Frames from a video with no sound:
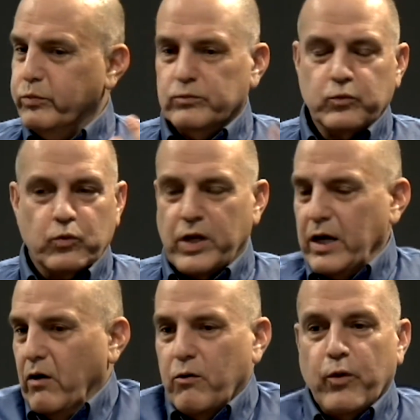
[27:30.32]
that
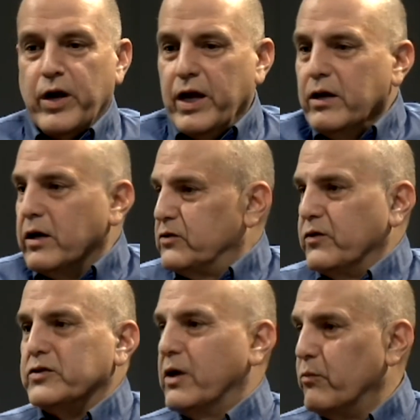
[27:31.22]
are in us for
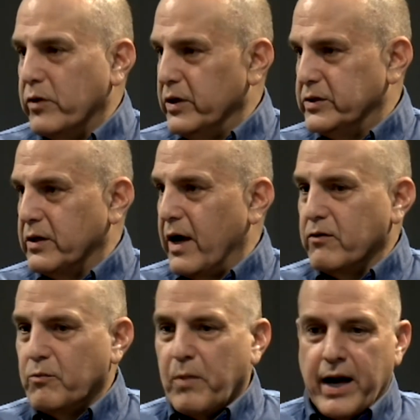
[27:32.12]
some reason, either
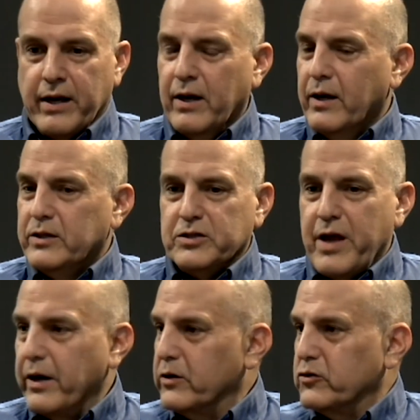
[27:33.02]
by
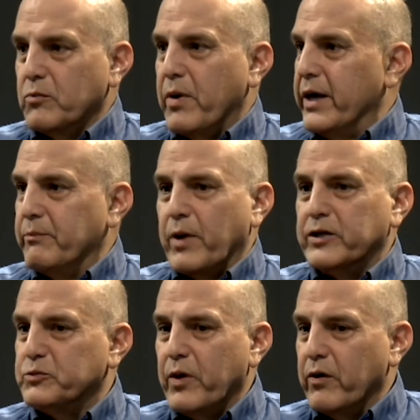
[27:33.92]
genetics or by
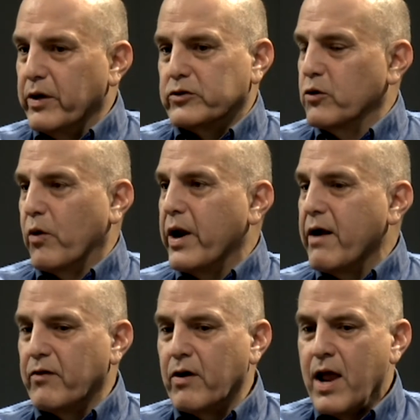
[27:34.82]
experience or whatever,